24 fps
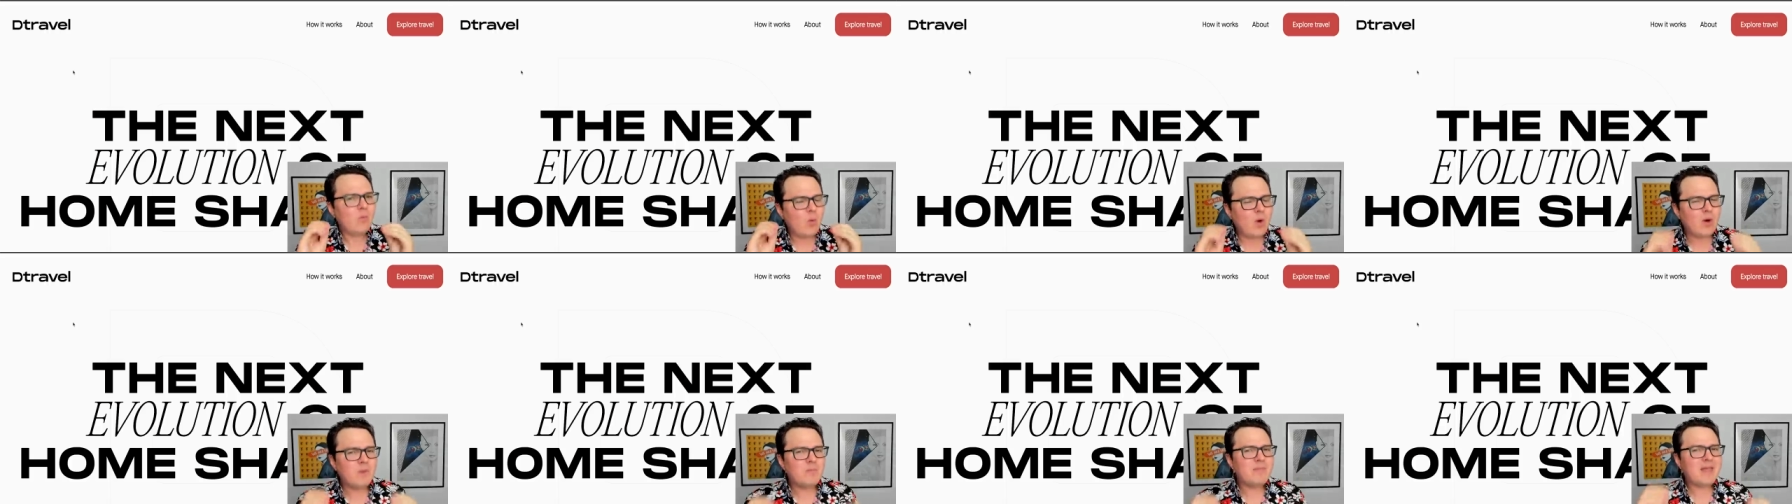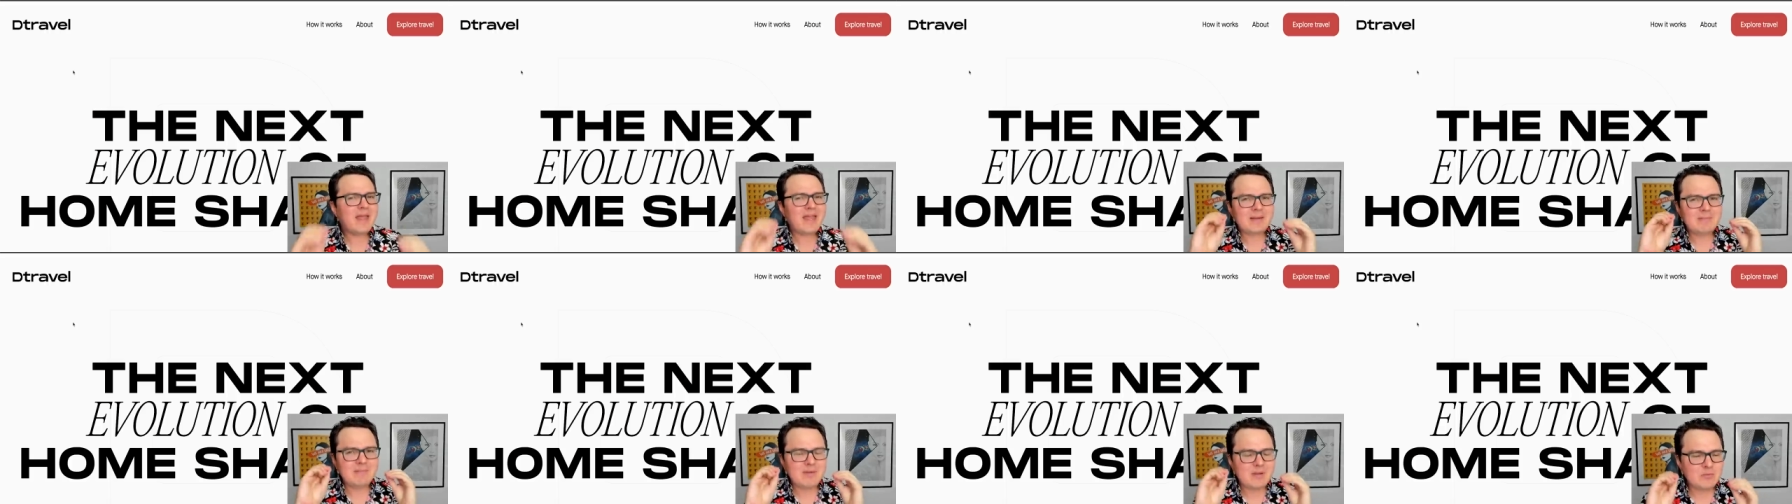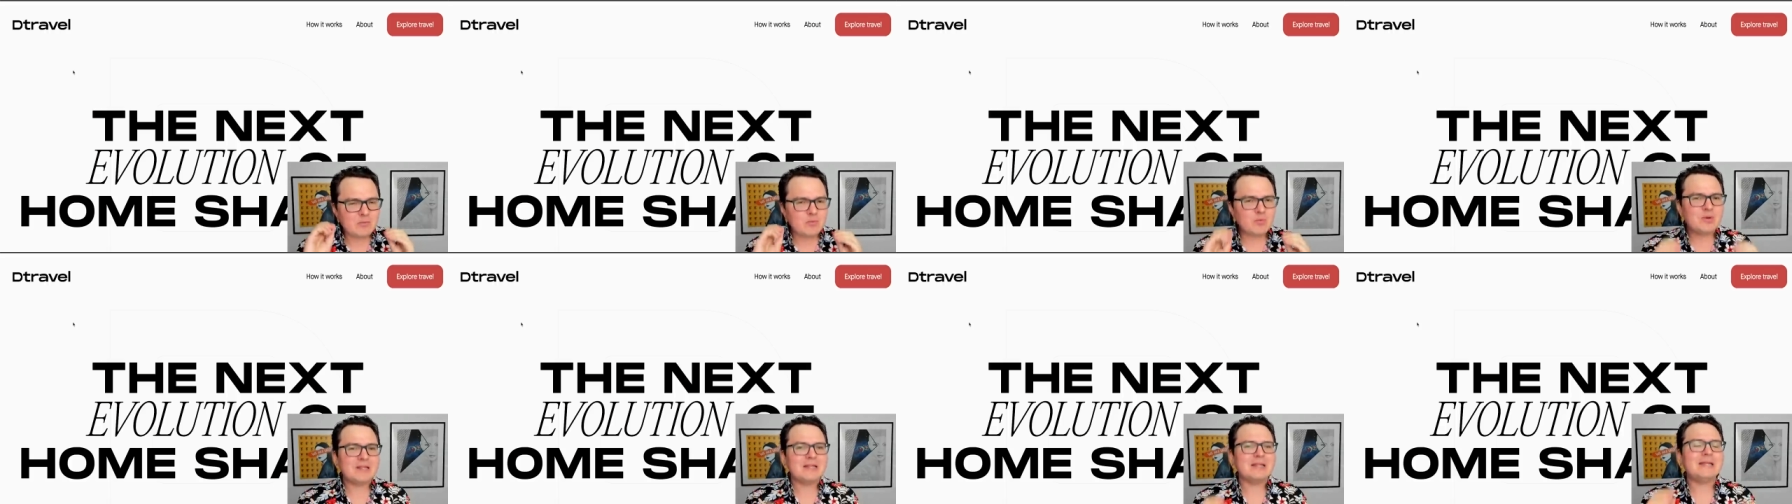what made me
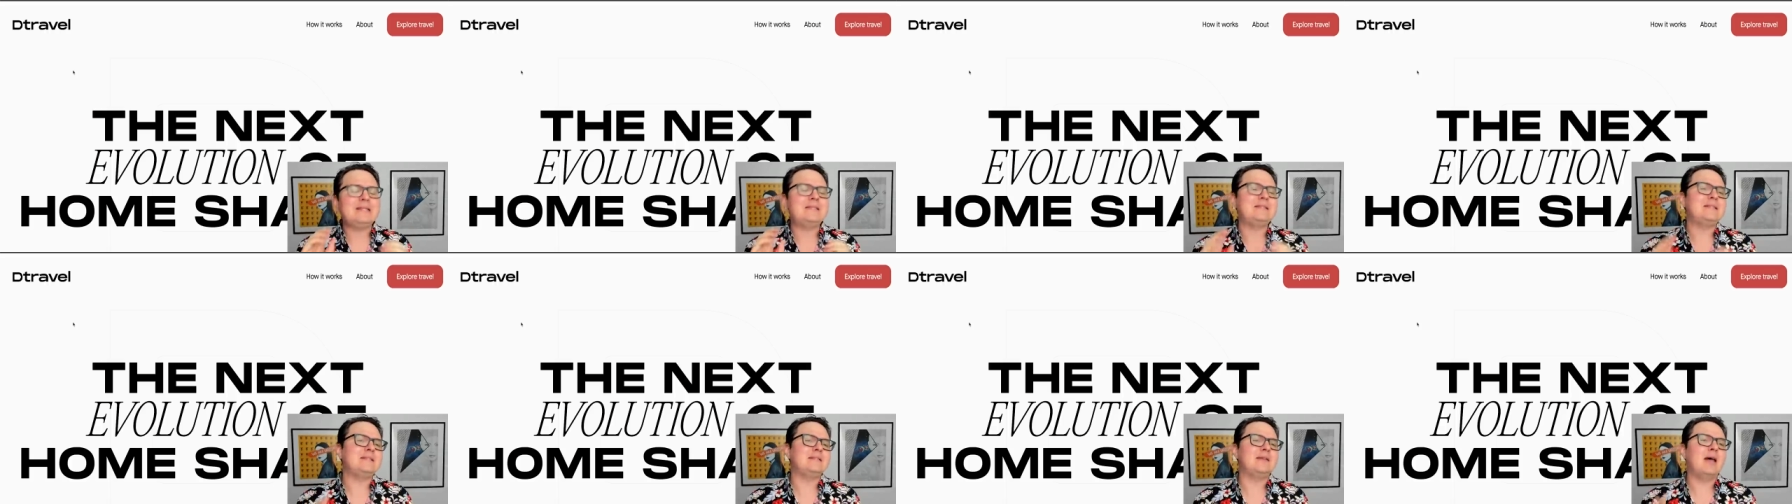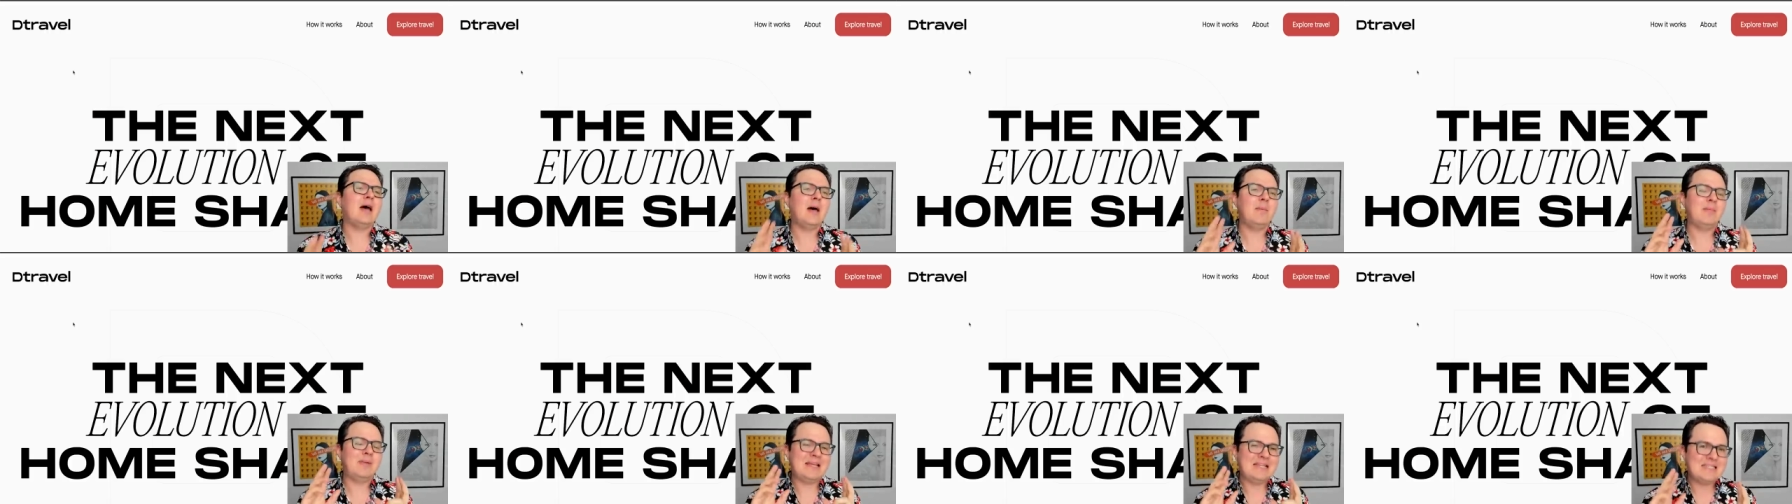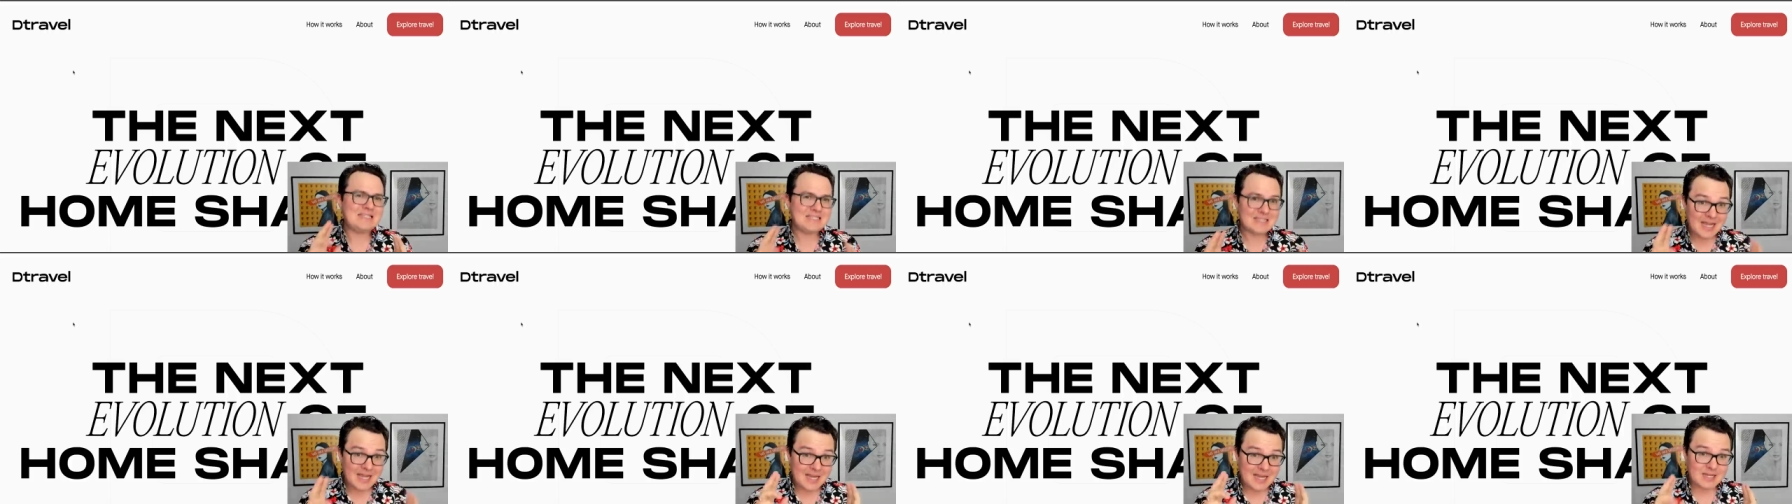really stop
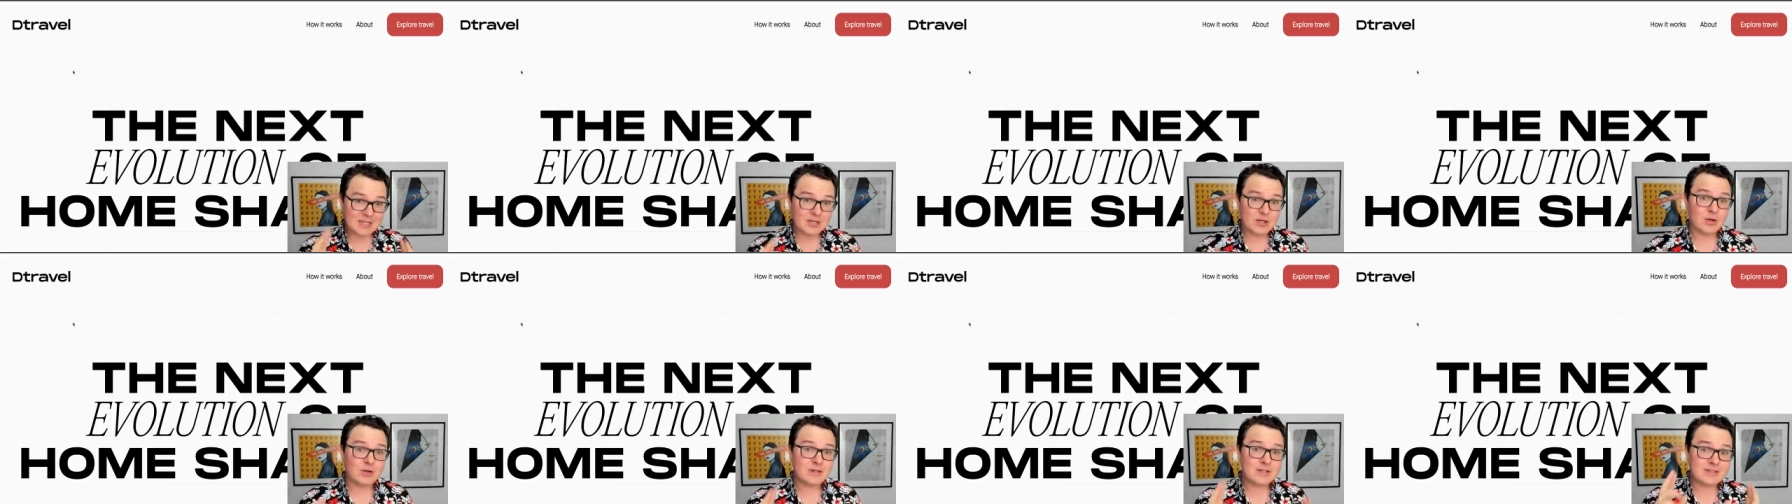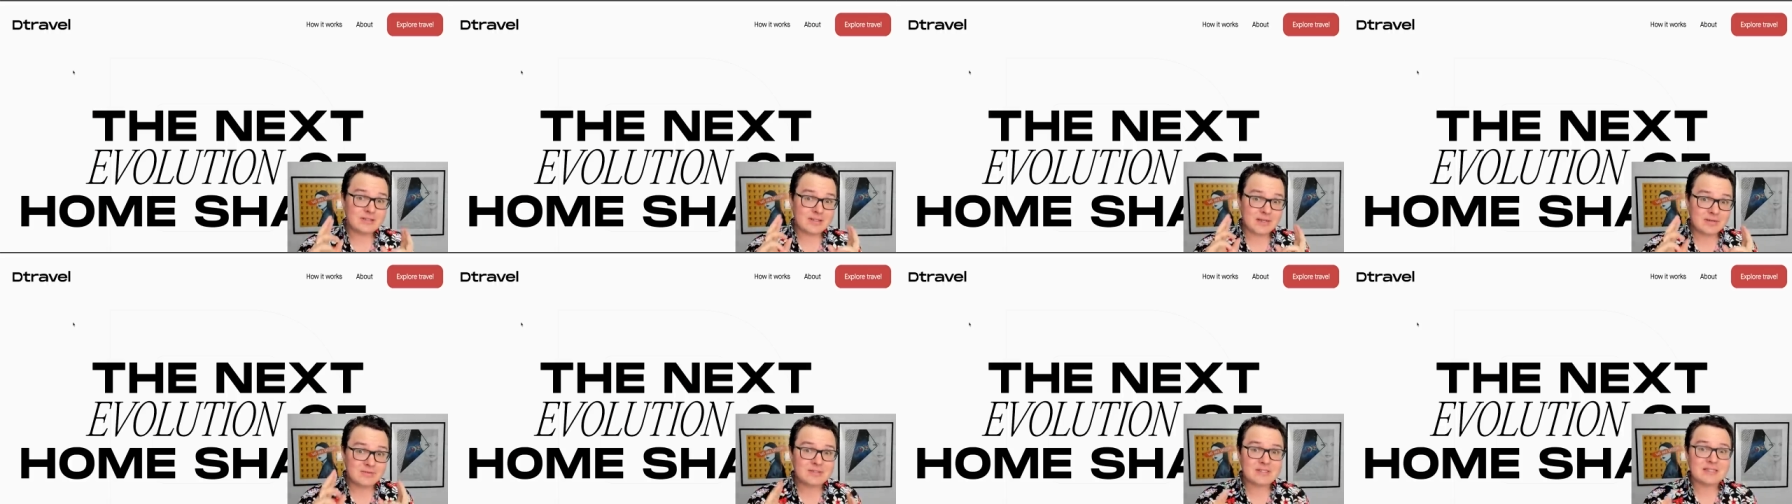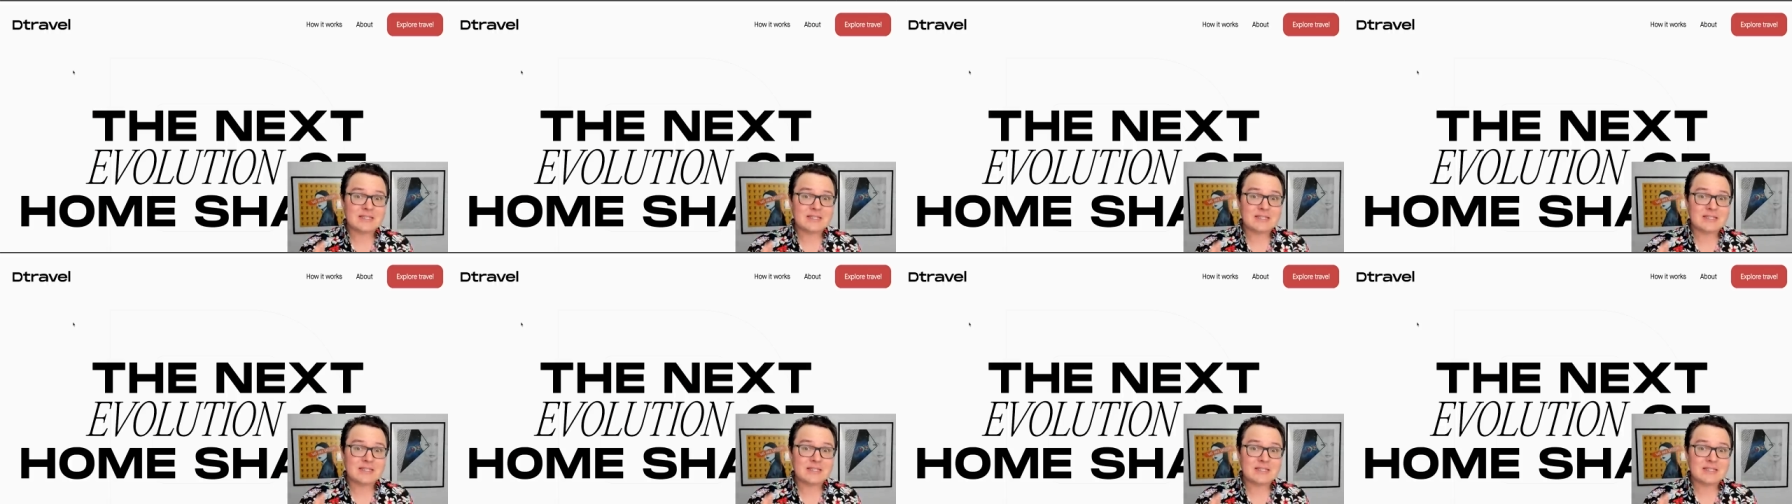and take notice of